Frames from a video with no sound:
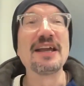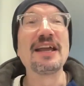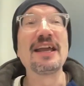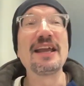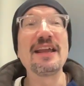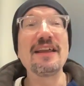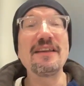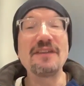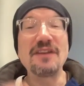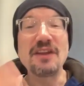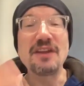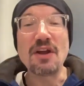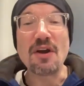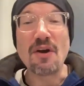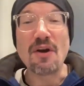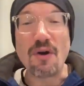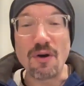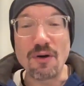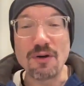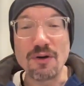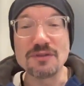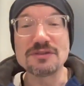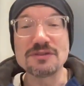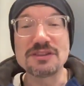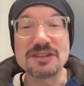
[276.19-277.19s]
He's the
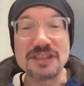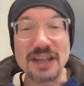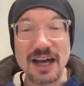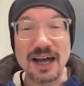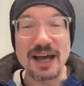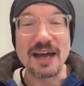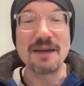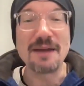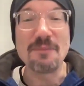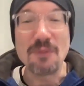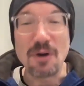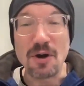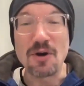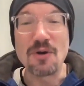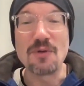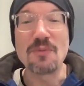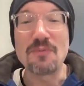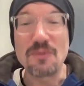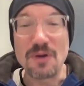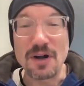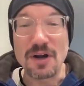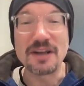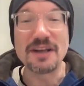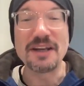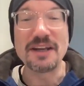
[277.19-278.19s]
all-time
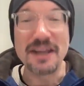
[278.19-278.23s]
home run